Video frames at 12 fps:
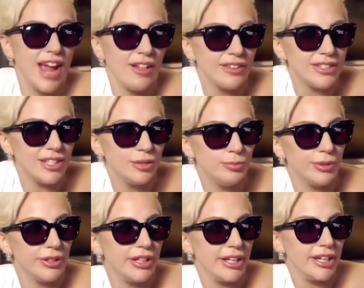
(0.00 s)

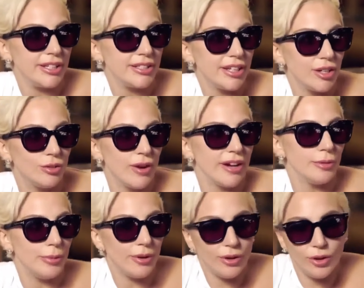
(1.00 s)
Talented, brilliant,
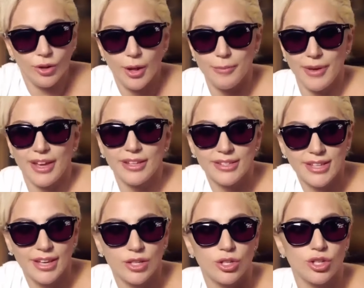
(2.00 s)
incredible,
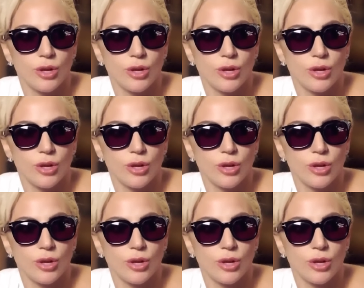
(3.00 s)
amazing,